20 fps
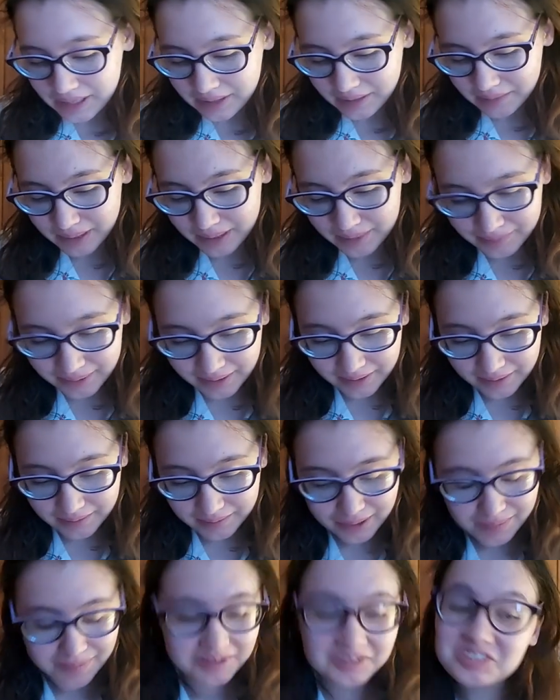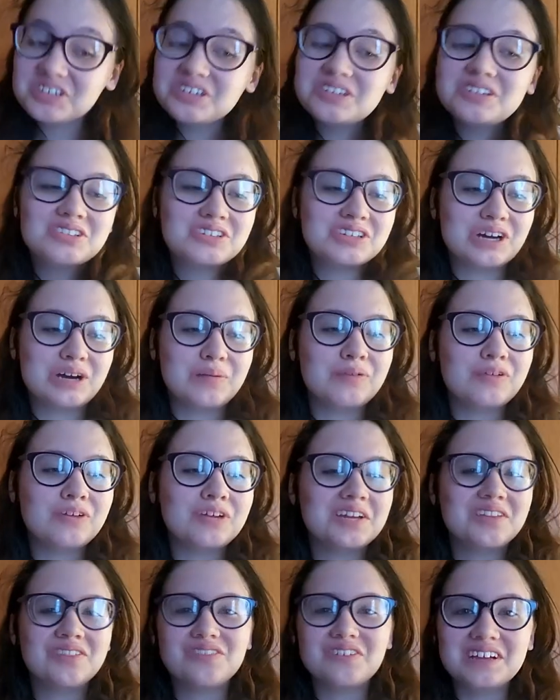you know, maybe maybe I should just stop
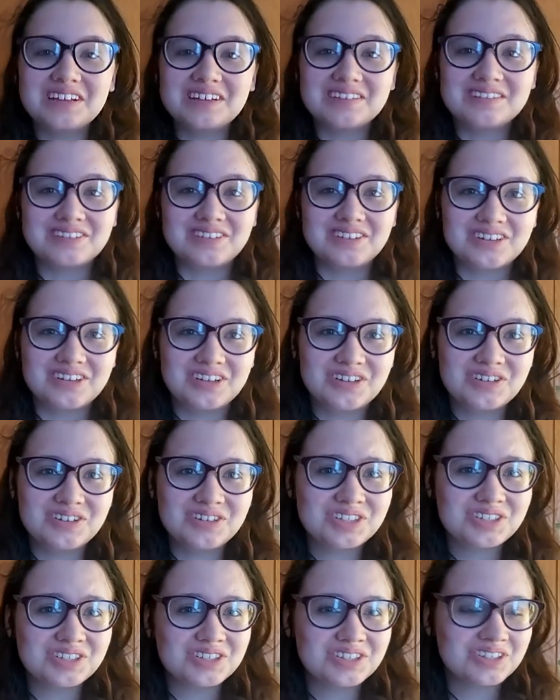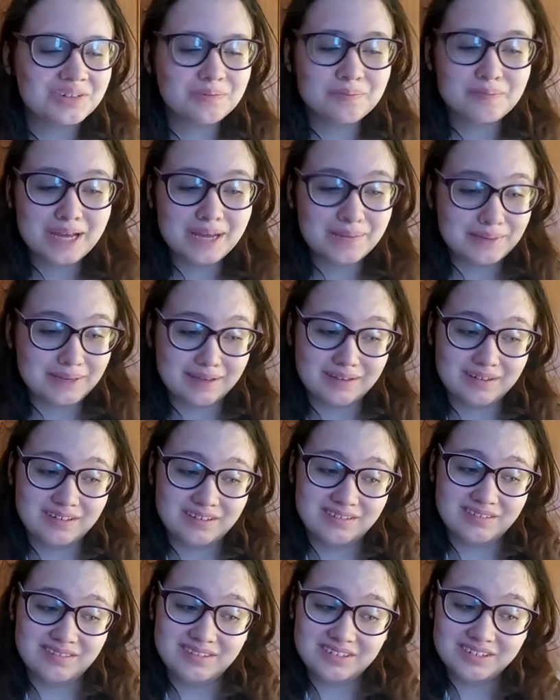reading thrillers, you know? It's just like maybe.
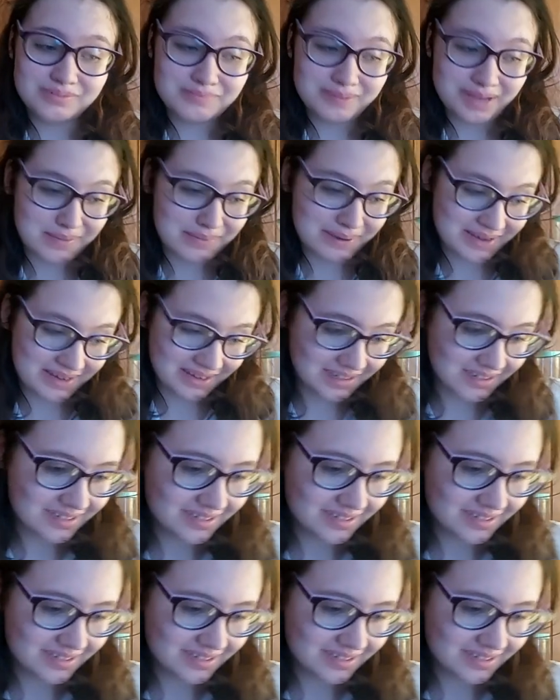Just maybe.